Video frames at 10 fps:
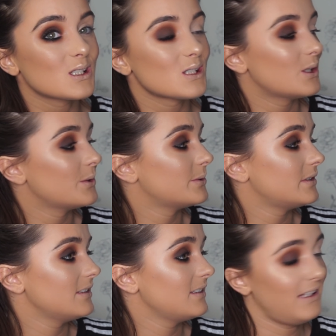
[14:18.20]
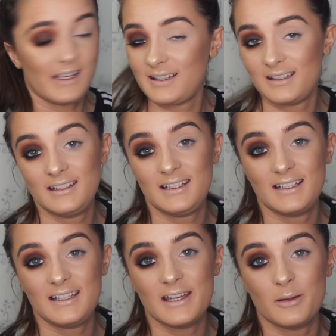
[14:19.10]
So yeah, I
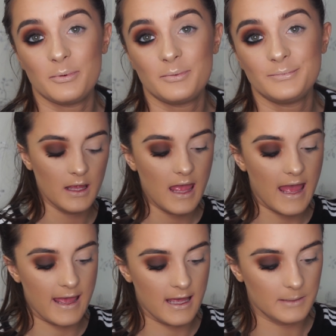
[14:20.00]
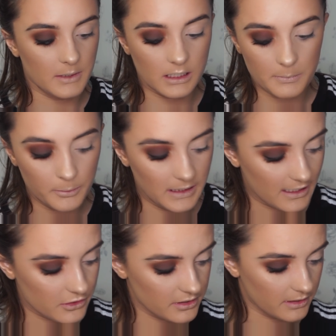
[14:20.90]
need help. I'm gonna put my
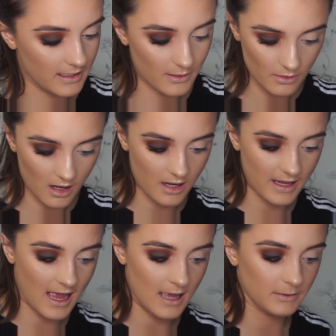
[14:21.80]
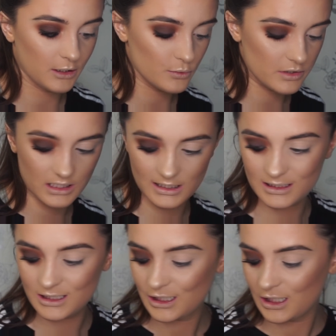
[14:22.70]
lashes on now. I am
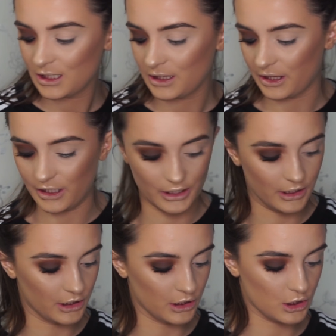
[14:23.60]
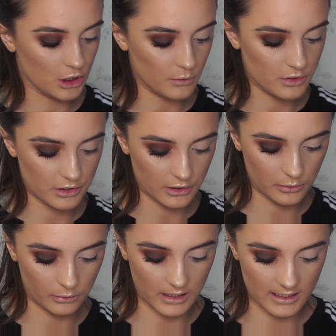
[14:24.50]
using the
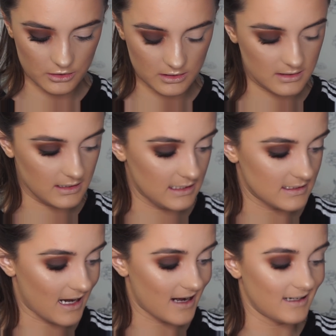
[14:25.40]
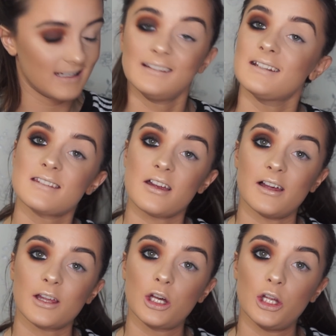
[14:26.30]
Sosu lashes. These are in the
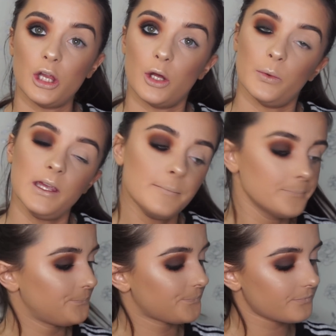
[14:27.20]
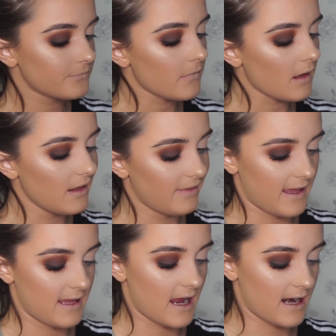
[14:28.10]
style Chloe.
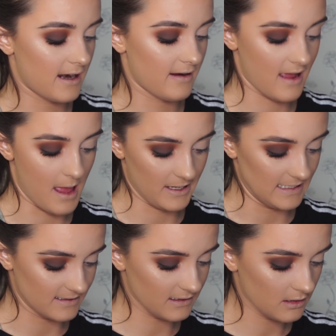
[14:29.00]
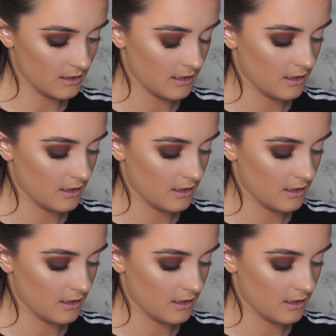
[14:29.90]
They are amazing.